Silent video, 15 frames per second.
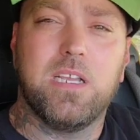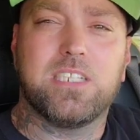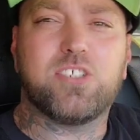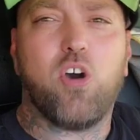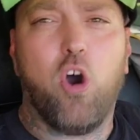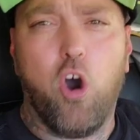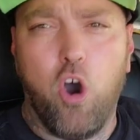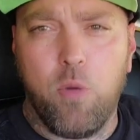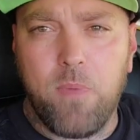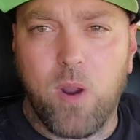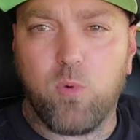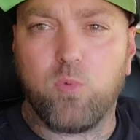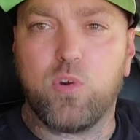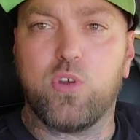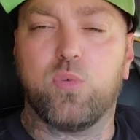To all my
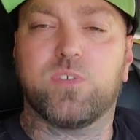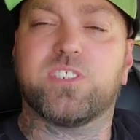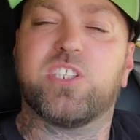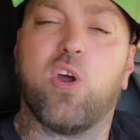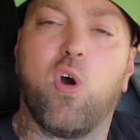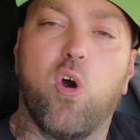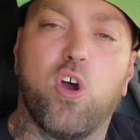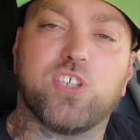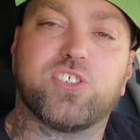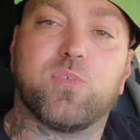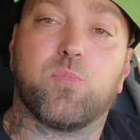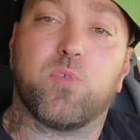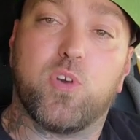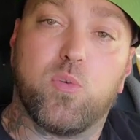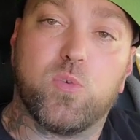real ones. And there are
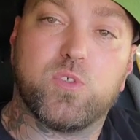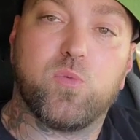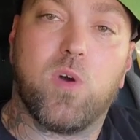some real ones